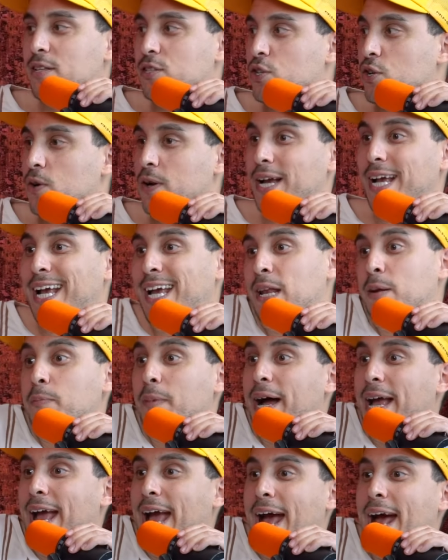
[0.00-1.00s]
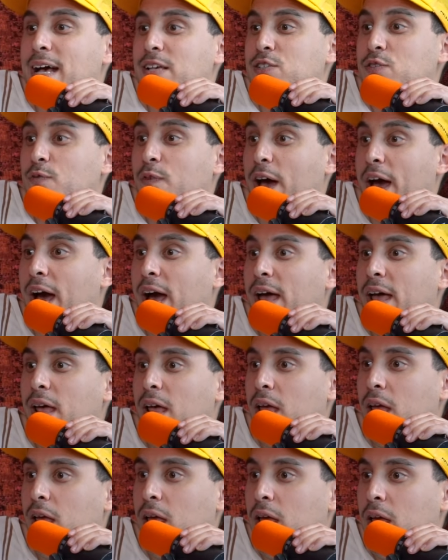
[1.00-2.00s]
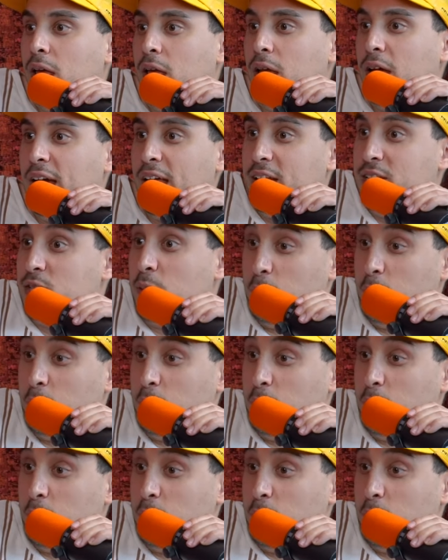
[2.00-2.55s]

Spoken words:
cancer in my ass fat. And